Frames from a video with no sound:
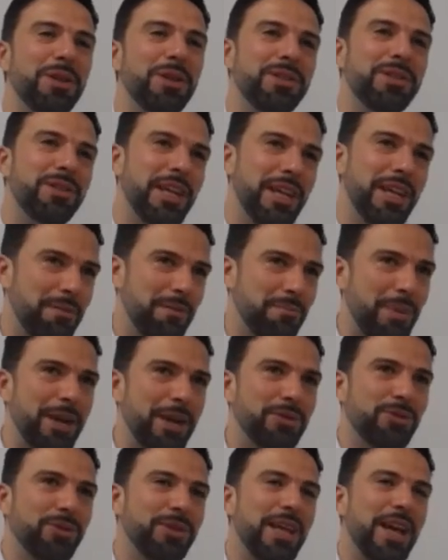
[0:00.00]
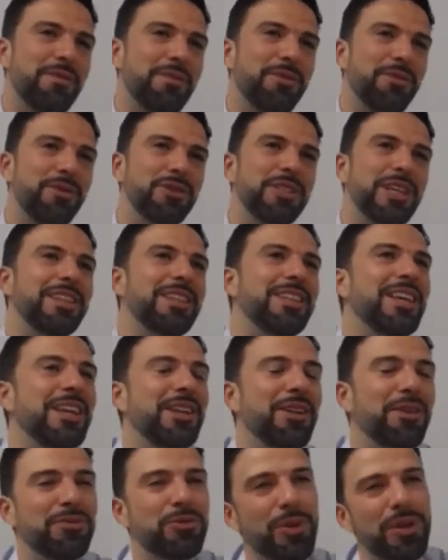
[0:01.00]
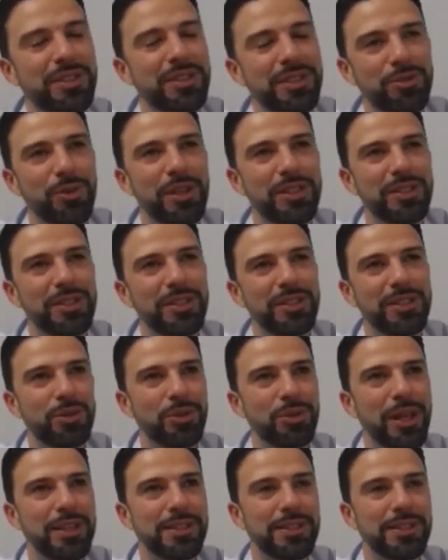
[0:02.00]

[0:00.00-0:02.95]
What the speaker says: but getting back to the average at the end of 2022.